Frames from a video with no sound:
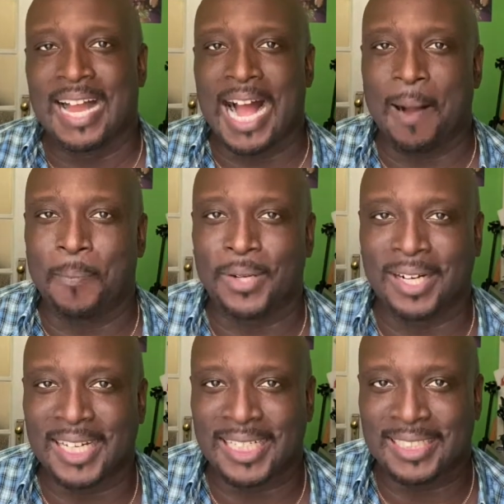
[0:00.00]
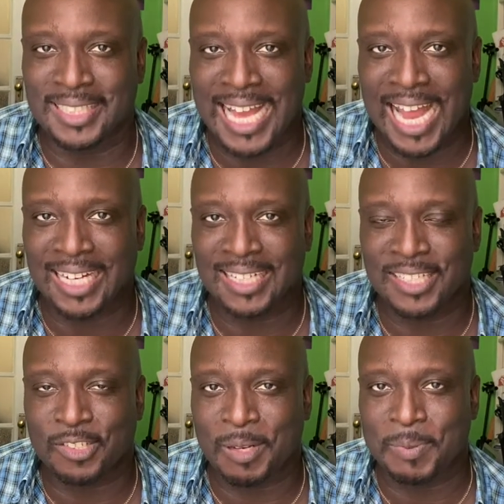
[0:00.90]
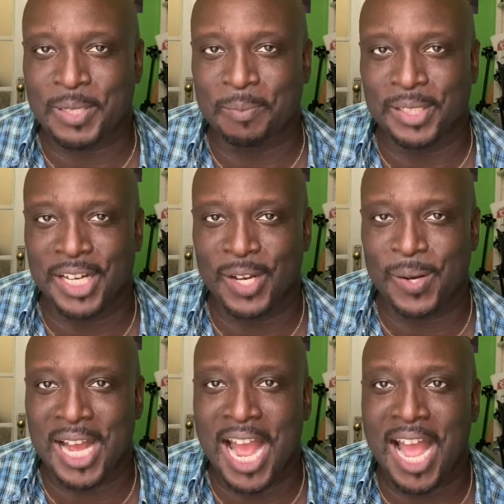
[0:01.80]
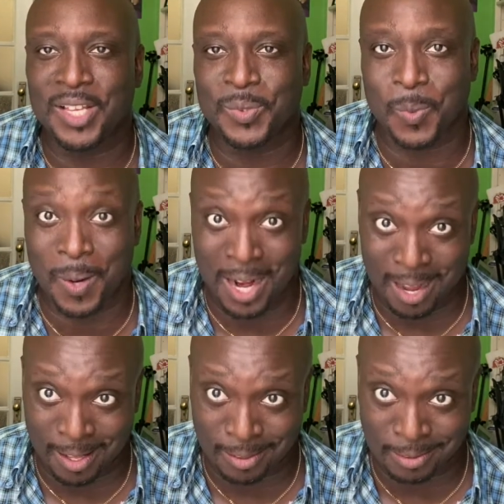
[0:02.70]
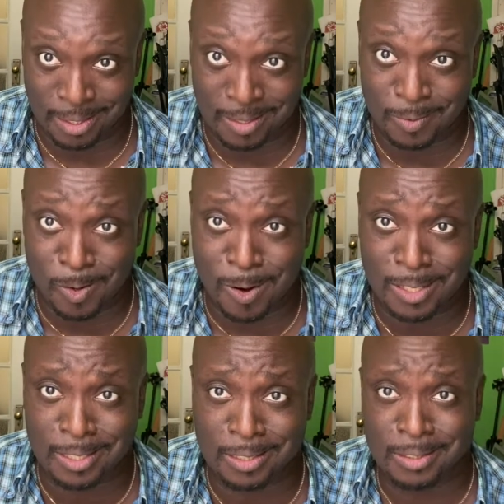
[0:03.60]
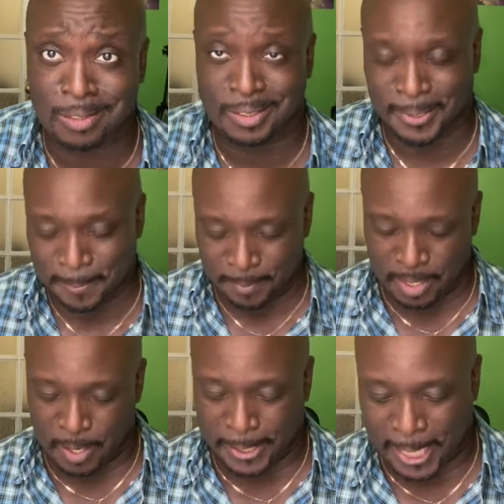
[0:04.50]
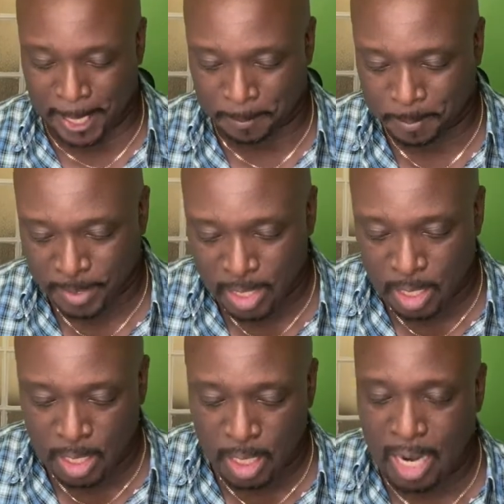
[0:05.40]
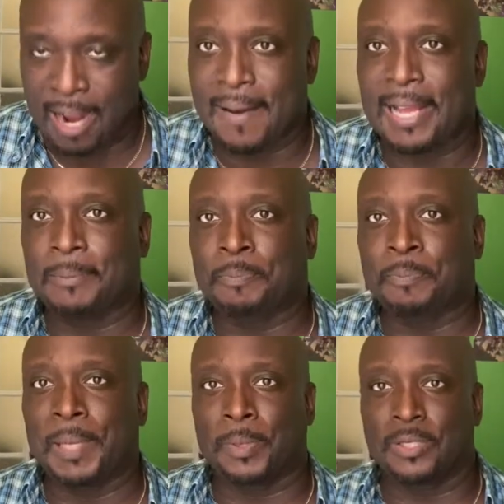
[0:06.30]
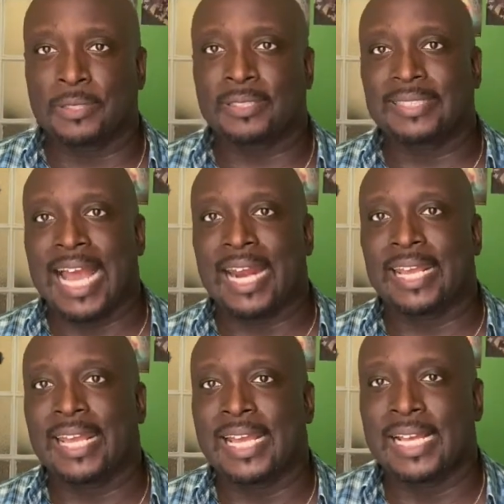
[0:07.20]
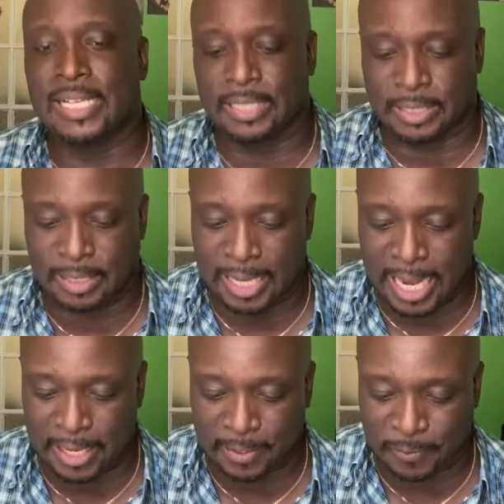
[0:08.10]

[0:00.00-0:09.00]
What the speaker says: I'll put a link to that in the description below as well. All right. Okay. All right, peoples, that is it